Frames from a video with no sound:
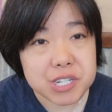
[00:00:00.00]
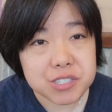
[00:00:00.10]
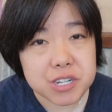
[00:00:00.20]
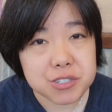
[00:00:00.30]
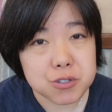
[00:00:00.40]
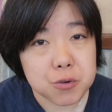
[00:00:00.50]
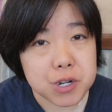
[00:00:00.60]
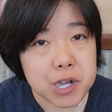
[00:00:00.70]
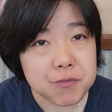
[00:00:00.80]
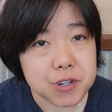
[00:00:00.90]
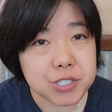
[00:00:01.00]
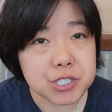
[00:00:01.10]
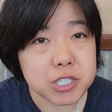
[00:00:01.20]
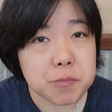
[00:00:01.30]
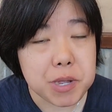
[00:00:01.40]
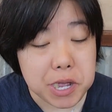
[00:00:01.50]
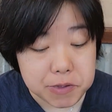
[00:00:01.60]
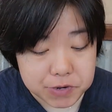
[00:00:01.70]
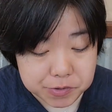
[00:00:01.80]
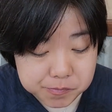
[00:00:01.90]
they say it's loaded, I feel like it's gonna be
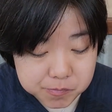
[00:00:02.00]
heavy.